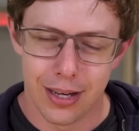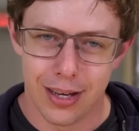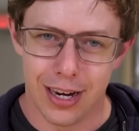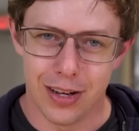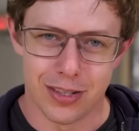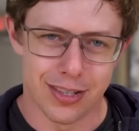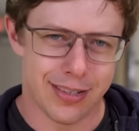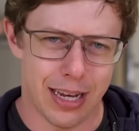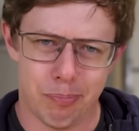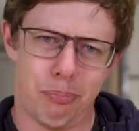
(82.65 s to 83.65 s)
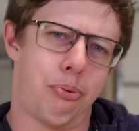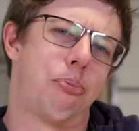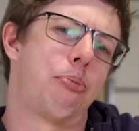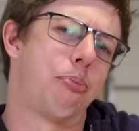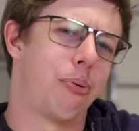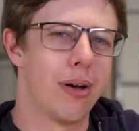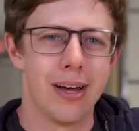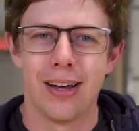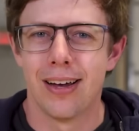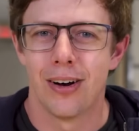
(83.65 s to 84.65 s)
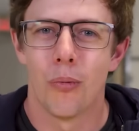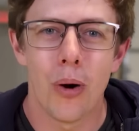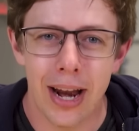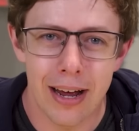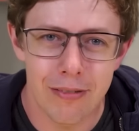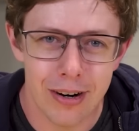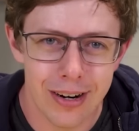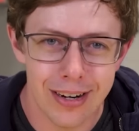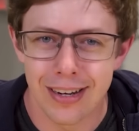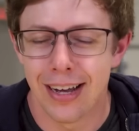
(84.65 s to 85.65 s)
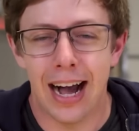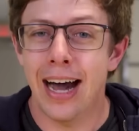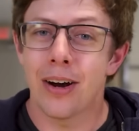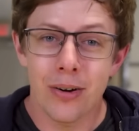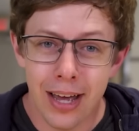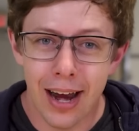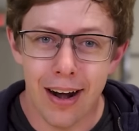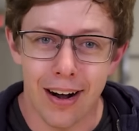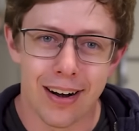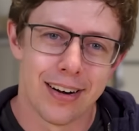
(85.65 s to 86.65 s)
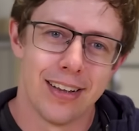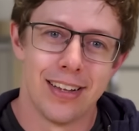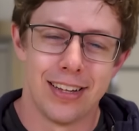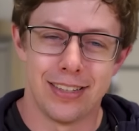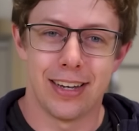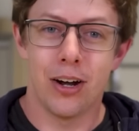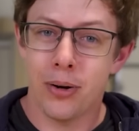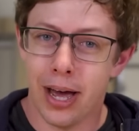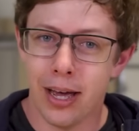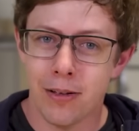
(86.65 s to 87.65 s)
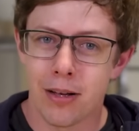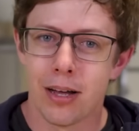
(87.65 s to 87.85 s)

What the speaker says: And I was just like, whatever, I don't care. He said, okay,